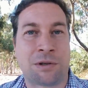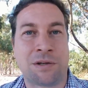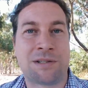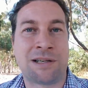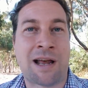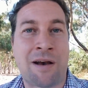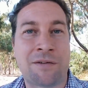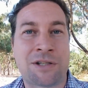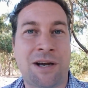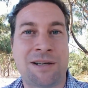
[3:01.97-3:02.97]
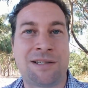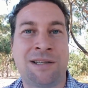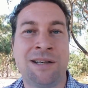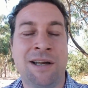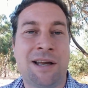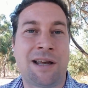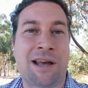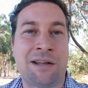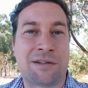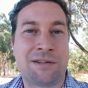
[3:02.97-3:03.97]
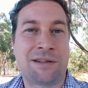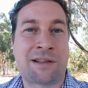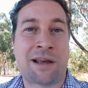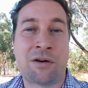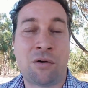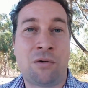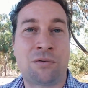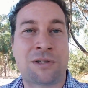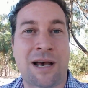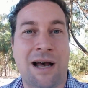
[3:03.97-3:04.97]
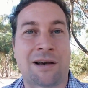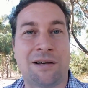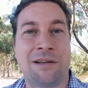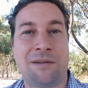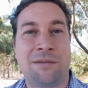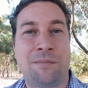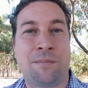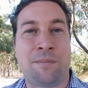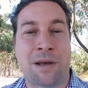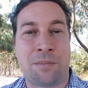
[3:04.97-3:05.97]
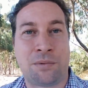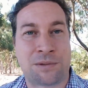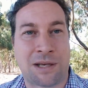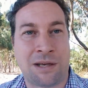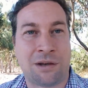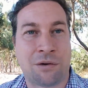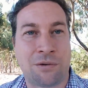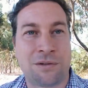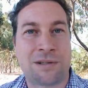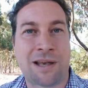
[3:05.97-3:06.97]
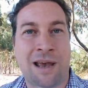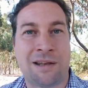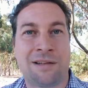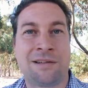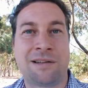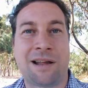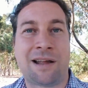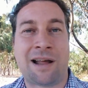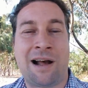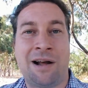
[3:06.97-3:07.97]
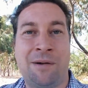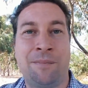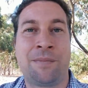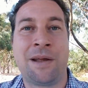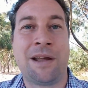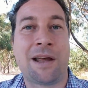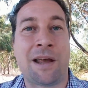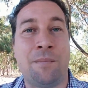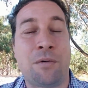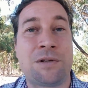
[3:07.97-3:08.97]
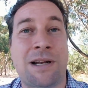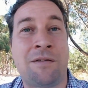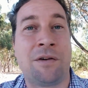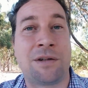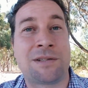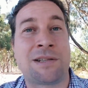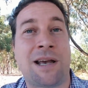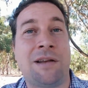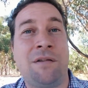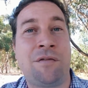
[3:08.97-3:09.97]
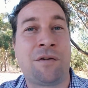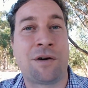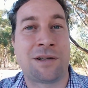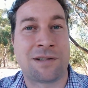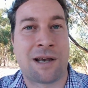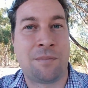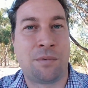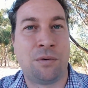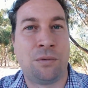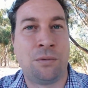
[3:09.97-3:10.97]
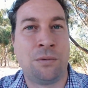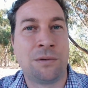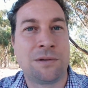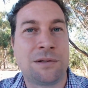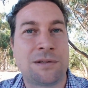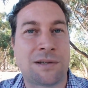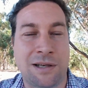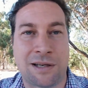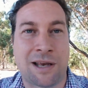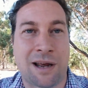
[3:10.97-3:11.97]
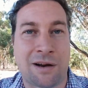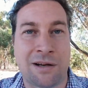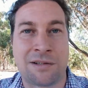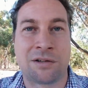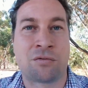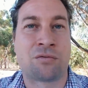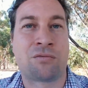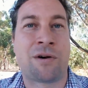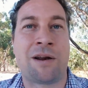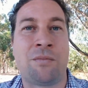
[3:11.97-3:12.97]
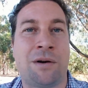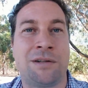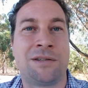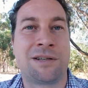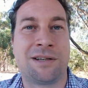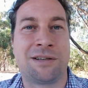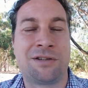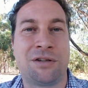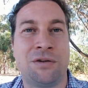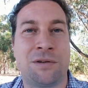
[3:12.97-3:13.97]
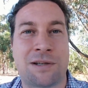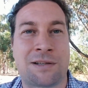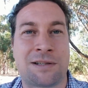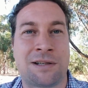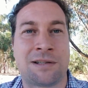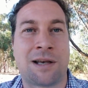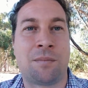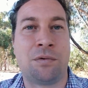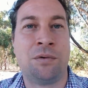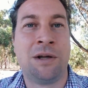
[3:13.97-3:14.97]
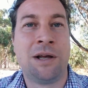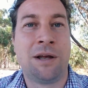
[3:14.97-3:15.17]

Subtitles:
because in advertising, they all target people's egos, and in most adverts, take, for example, skincare. It's a great one to use as an example,